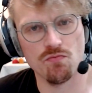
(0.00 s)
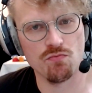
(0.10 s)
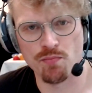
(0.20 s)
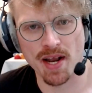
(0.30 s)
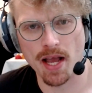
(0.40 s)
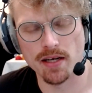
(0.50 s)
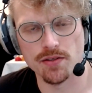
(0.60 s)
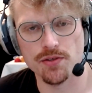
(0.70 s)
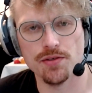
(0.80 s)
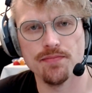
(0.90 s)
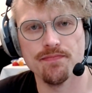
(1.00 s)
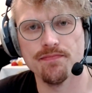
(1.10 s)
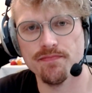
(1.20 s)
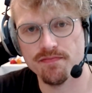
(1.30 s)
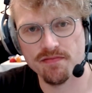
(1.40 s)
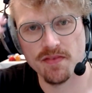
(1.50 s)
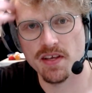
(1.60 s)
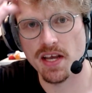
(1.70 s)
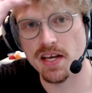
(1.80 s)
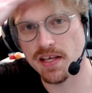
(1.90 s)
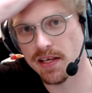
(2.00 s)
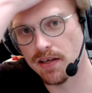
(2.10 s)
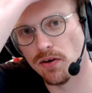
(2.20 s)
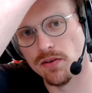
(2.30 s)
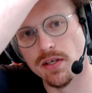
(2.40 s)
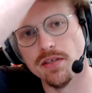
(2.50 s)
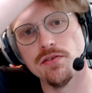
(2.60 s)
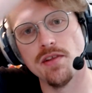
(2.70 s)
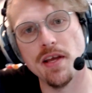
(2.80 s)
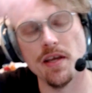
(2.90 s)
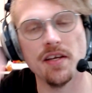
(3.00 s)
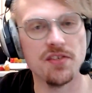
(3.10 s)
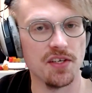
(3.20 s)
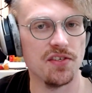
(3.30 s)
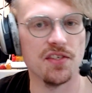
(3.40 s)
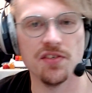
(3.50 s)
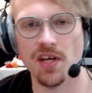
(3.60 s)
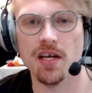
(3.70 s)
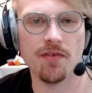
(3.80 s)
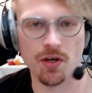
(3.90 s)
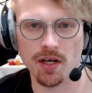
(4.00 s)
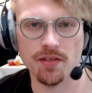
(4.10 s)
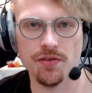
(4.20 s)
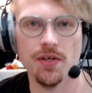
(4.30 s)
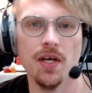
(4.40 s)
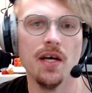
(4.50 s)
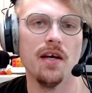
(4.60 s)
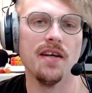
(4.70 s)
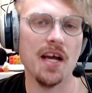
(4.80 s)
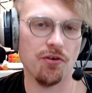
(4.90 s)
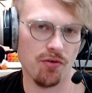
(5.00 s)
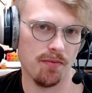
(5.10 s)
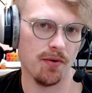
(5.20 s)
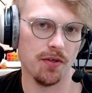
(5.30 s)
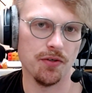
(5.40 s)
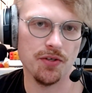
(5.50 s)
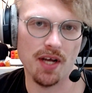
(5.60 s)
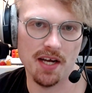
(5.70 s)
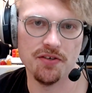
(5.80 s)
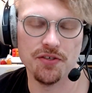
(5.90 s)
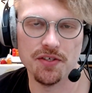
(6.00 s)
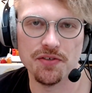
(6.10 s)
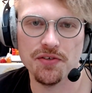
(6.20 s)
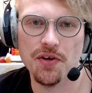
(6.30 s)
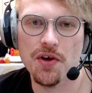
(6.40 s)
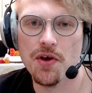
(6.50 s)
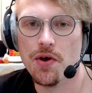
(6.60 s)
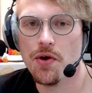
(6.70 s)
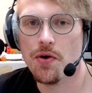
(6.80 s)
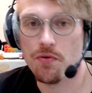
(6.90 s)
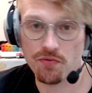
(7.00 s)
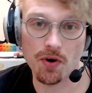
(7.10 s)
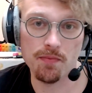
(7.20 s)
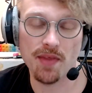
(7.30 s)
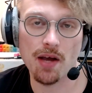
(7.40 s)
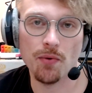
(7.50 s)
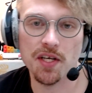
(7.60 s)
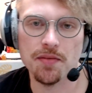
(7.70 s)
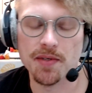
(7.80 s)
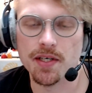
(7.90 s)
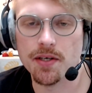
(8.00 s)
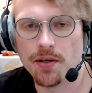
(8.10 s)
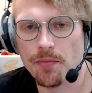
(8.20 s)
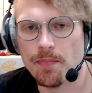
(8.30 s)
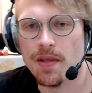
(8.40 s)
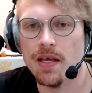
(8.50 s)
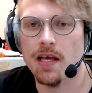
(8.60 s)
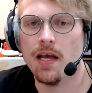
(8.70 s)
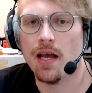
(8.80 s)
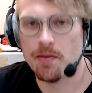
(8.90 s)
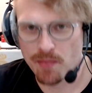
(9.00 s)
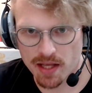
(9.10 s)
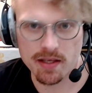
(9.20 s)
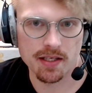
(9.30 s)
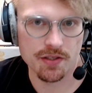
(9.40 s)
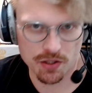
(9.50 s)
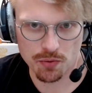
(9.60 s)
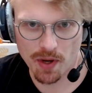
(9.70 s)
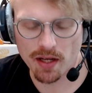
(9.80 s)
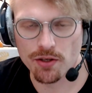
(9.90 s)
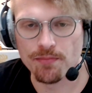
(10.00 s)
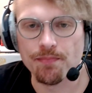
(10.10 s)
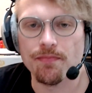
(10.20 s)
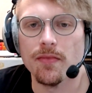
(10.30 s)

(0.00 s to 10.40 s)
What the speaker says: bananas, anything and all things. They exist inside of our guts, naturally produce hydrogens from that waste material, and methanes as well,